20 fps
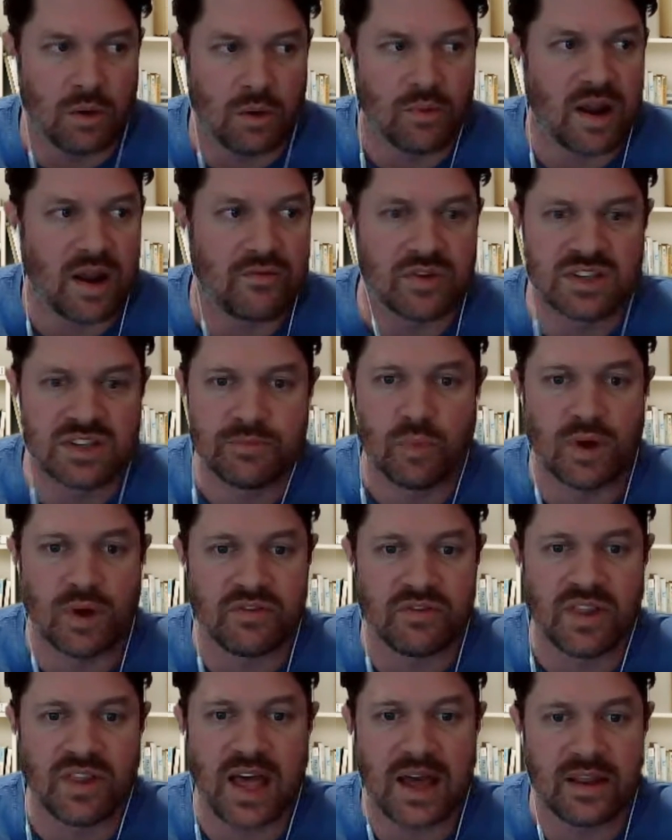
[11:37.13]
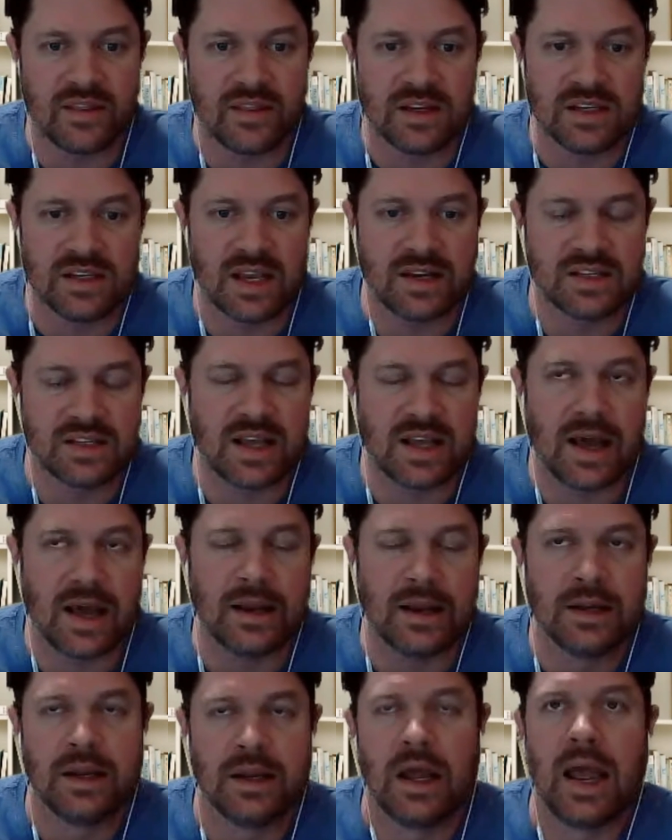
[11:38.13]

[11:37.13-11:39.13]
reference point for that in the data set.